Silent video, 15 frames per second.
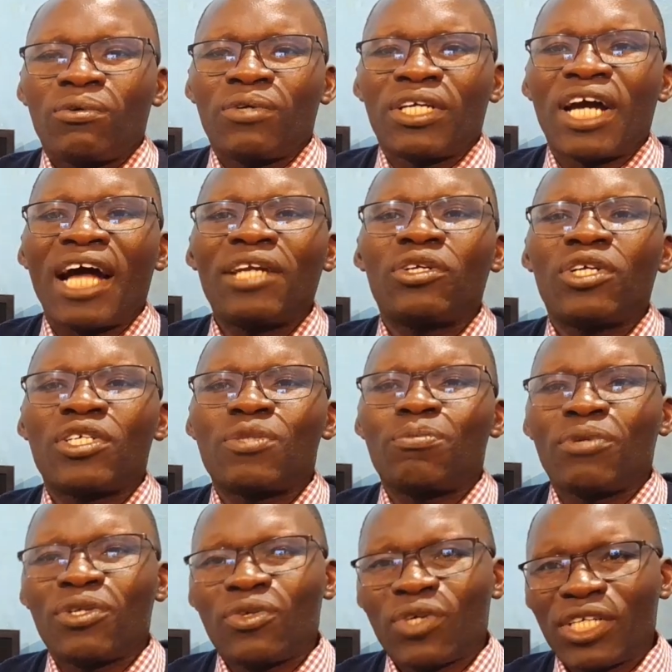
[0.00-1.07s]
We handle your
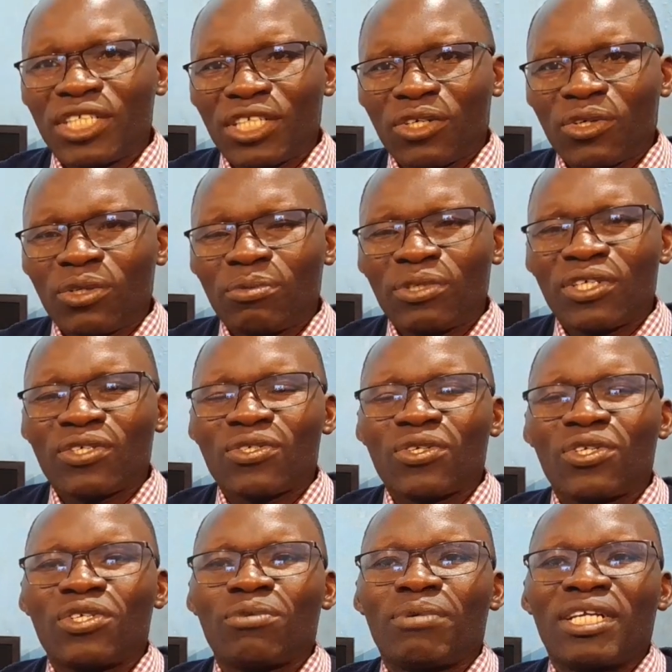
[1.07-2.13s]
spirituality, economic, and
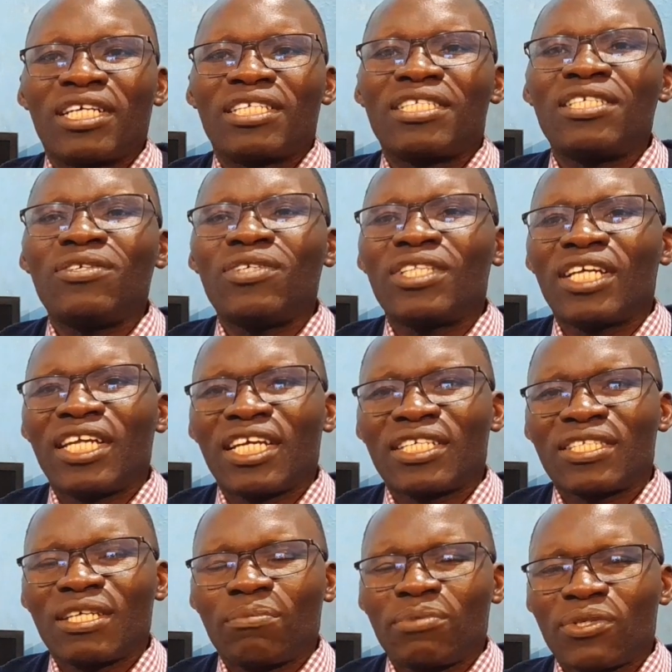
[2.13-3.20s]
social matters. See you in the
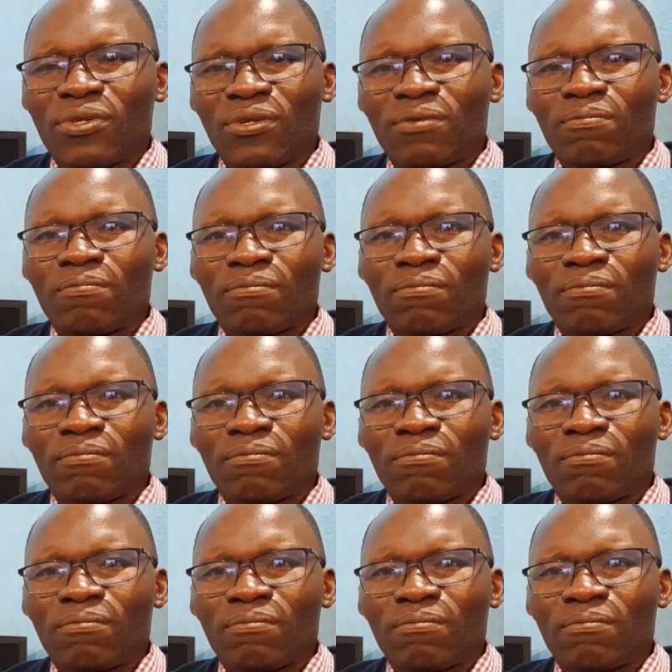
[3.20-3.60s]
next episode.